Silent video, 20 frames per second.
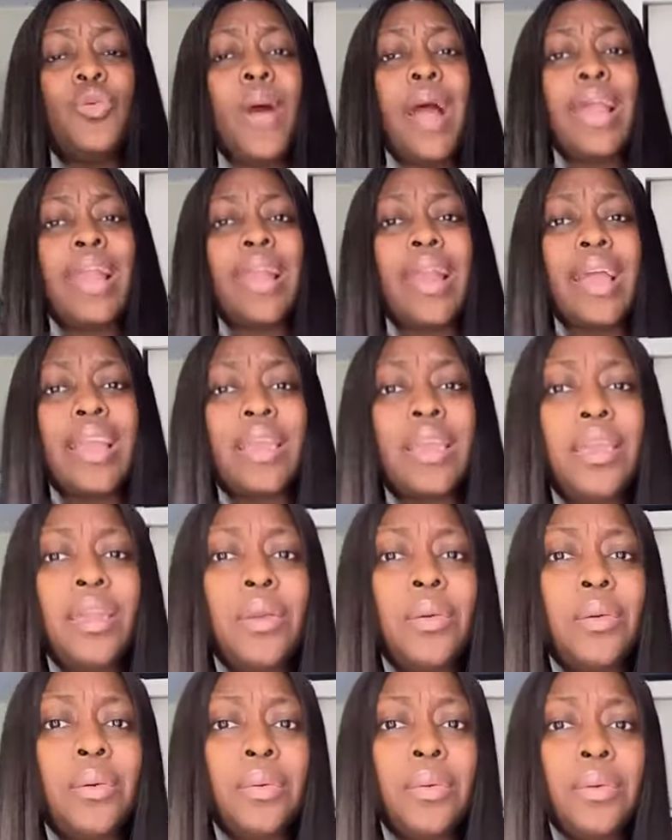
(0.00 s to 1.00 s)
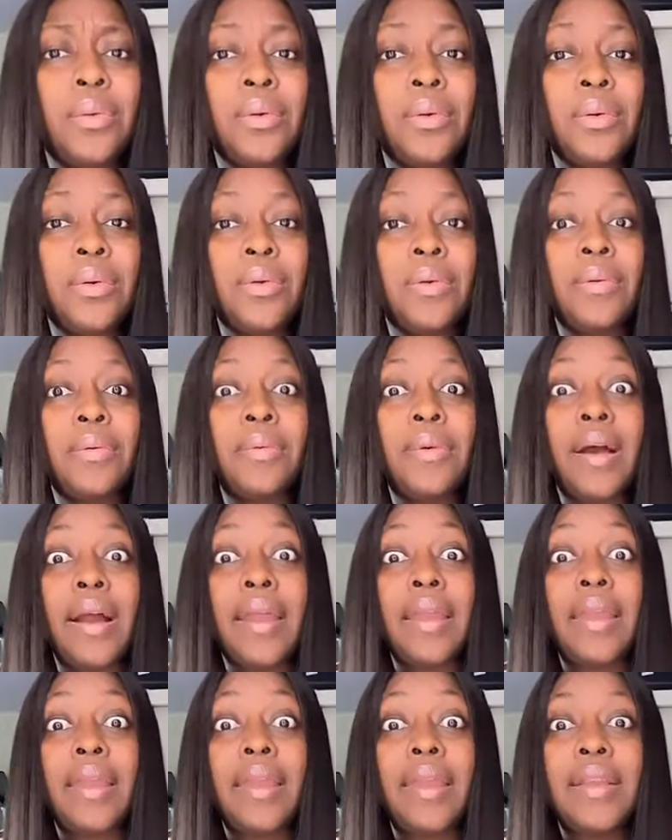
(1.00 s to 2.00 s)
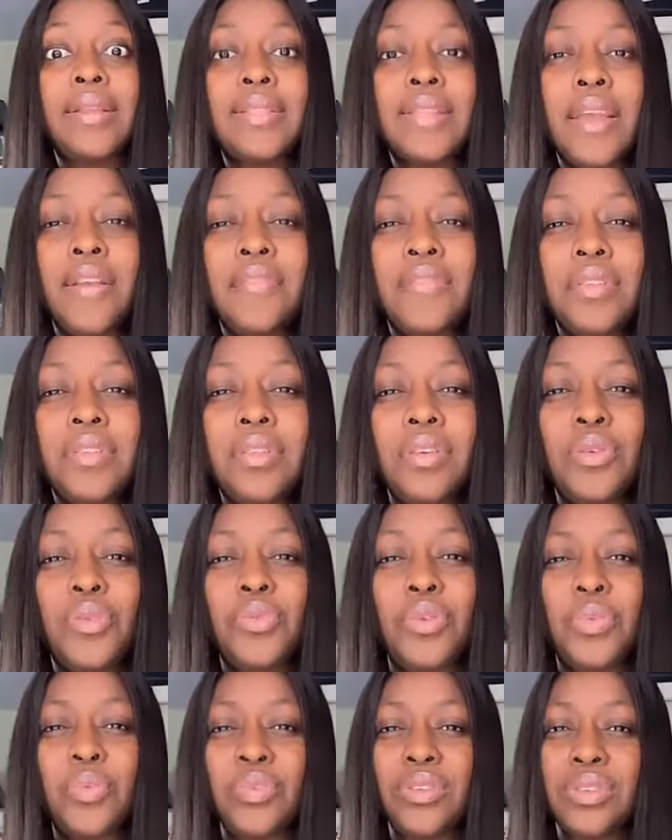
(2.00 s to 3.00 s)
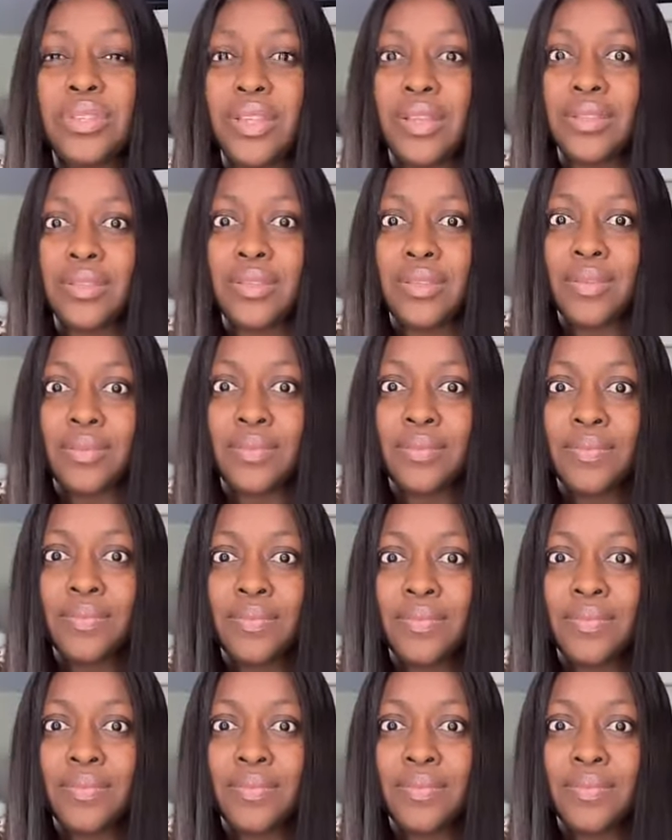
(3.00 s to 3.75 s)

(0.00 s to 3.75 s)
Do I like you? I hate everything you represent.